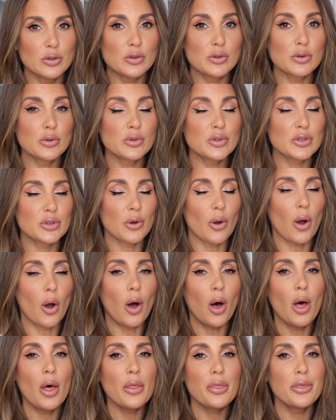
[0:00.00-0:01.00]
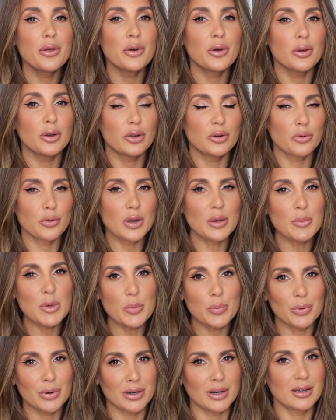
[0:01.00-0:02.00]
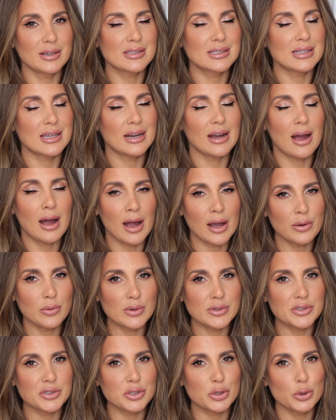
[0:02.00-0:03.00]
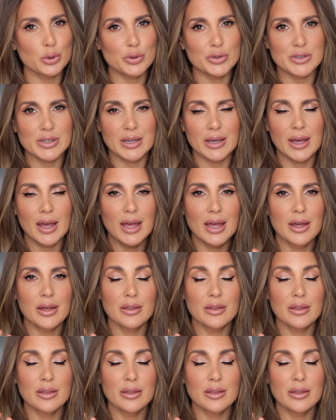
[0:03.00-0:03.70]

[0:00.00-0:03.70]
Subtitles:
Due to all the creamy products that I was using,